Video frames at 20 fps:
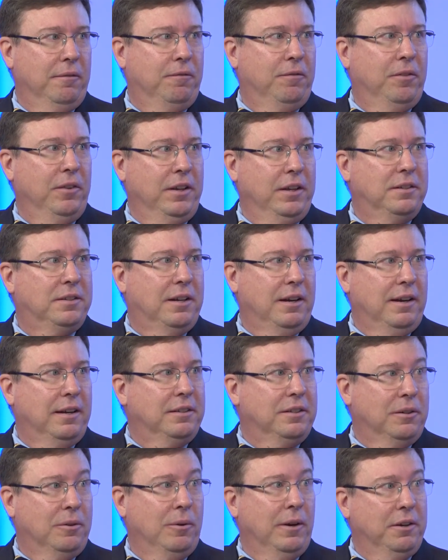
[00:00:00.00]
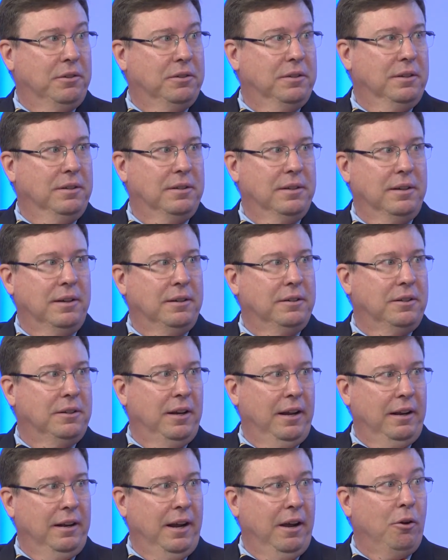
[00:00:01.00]
for these kinds of questions
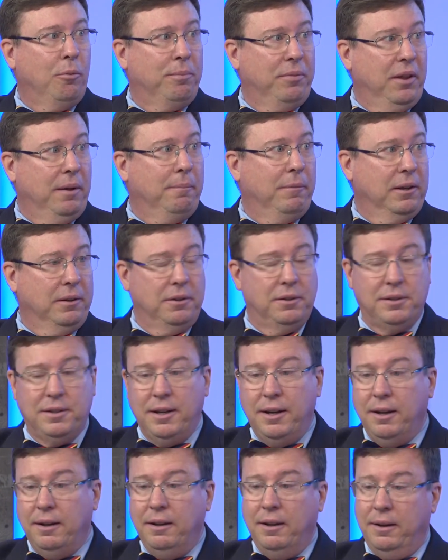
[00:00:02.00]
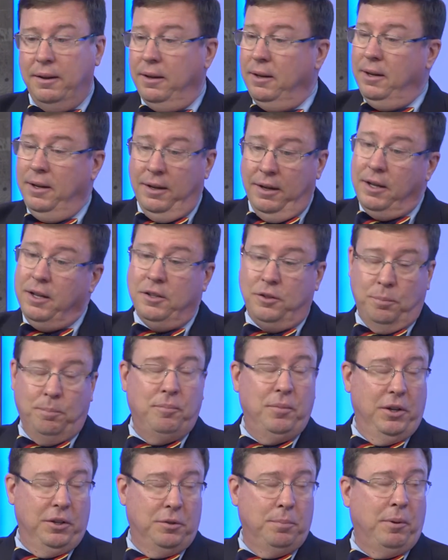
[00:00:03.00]
and help them understand that
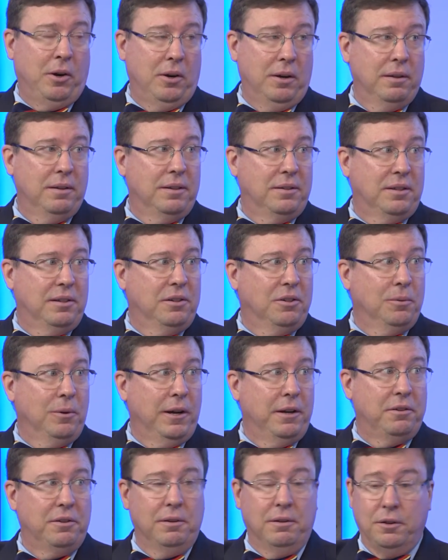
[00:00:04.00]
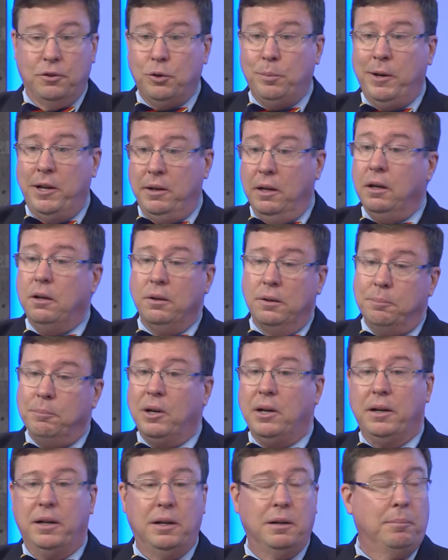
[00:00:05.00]
it's part of the situation. They're spending good
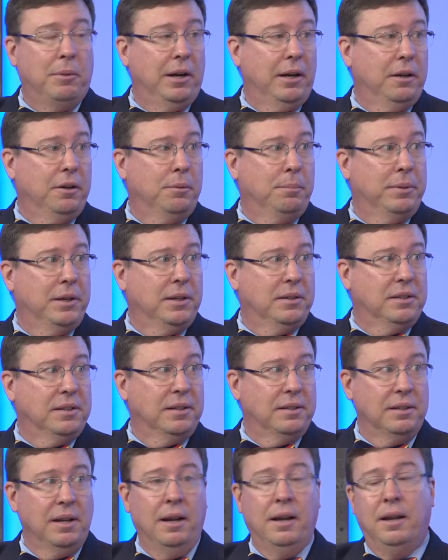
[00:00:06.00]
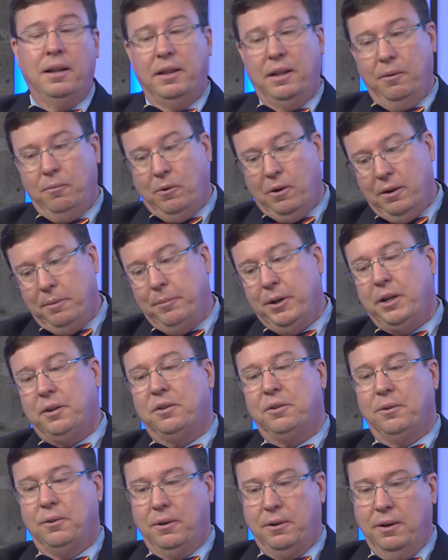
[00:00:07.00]
money to buy your business. They want to make
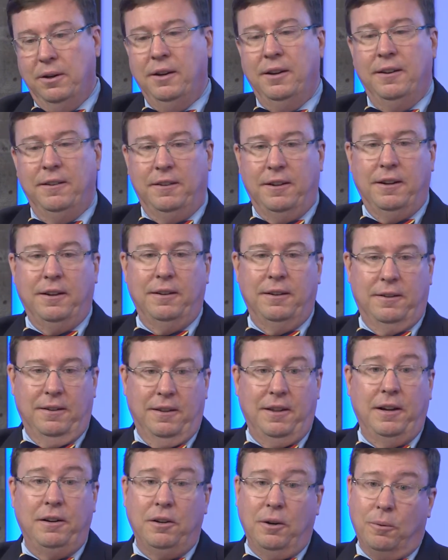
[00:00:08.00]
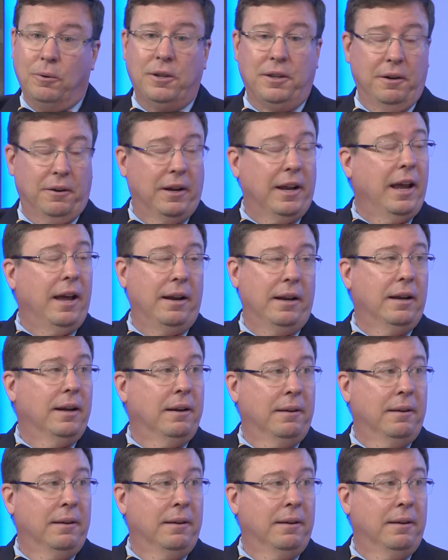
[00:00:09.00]
sure that they know what they're getting.